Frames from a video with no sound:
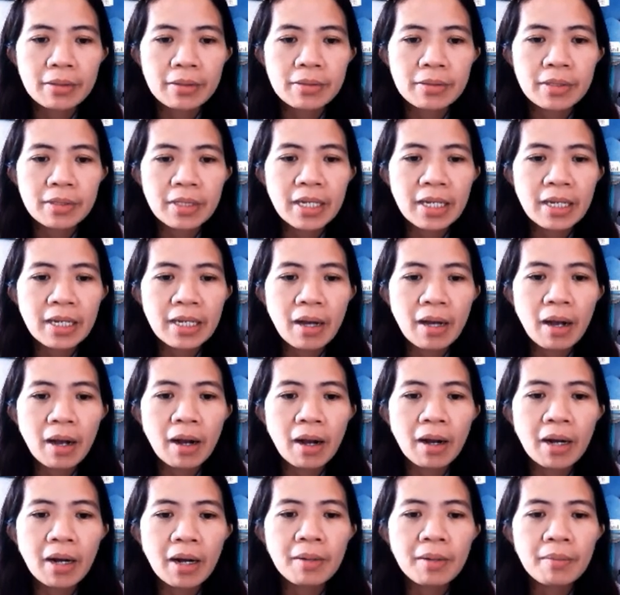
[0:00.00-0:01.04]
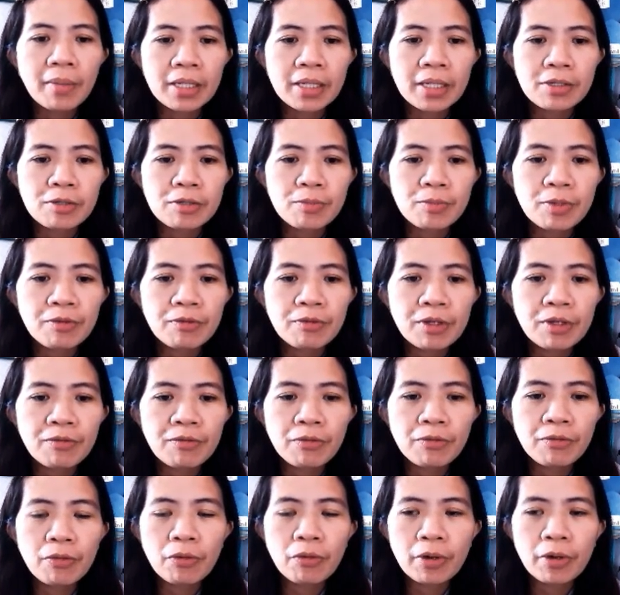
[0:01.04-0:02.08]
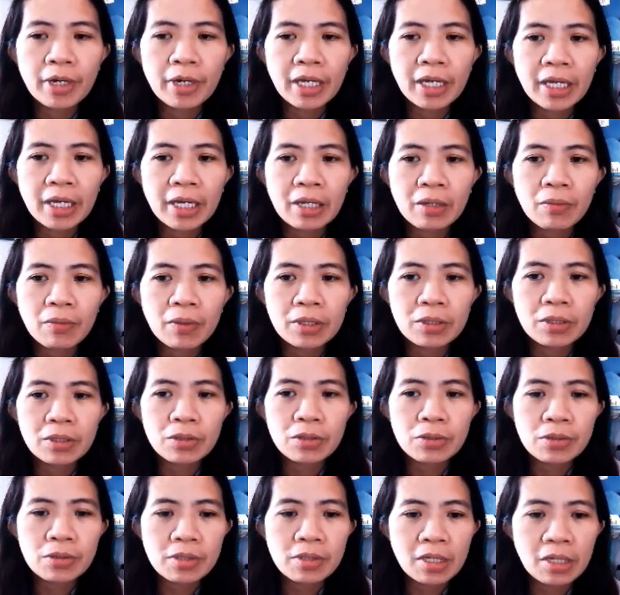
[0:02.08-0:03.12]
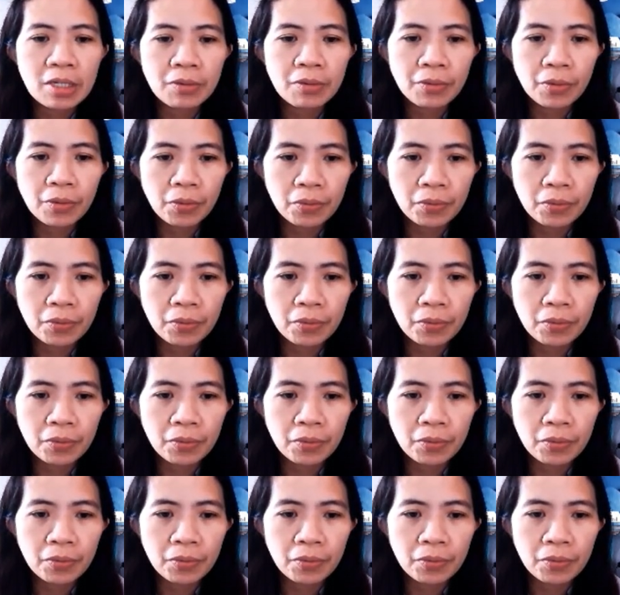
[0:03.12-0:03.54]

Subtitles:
3r minus 54 equal to 0.